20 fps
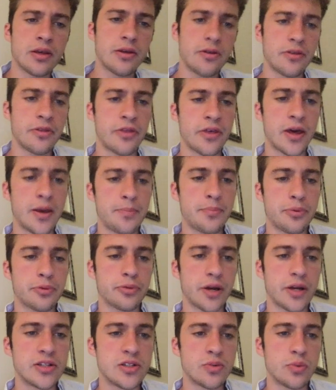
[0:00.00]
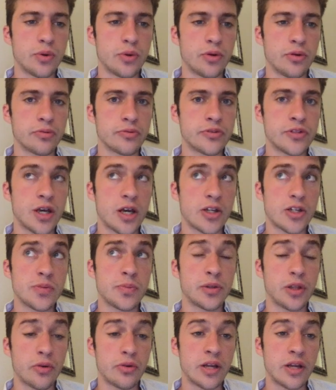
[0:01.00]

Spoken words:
that price will touch below